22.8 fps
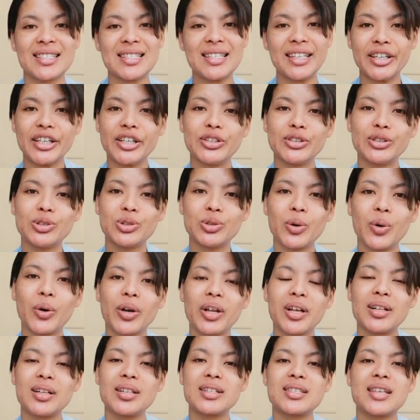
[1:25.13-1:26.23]
/ Nikki
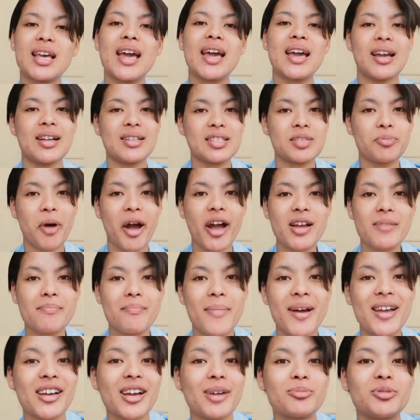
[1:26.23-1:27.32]
Tutorials inspired
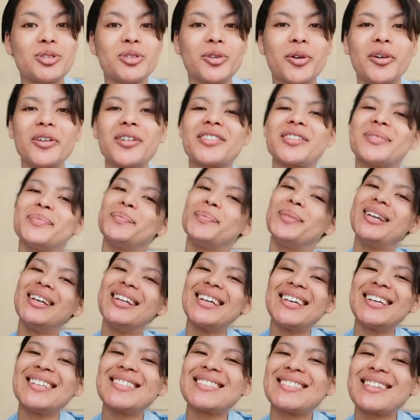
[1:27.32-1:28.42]
makeup tutorial, then
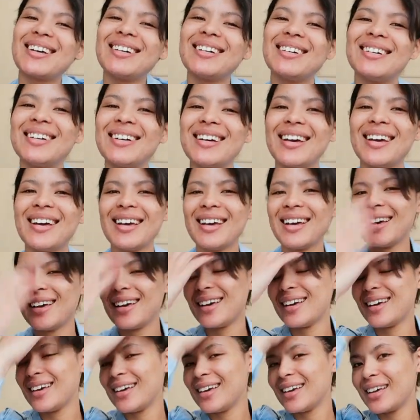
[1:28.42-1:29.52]
please
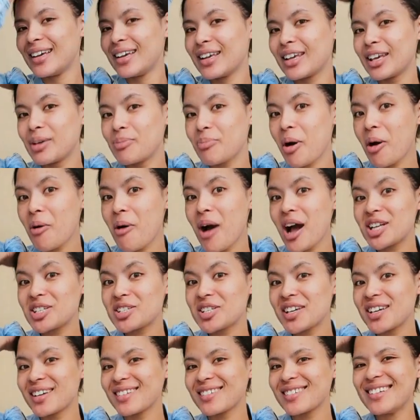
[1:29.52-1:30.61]
keep on
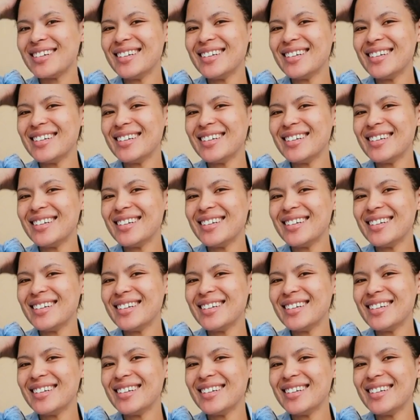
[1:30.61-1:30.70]
watching.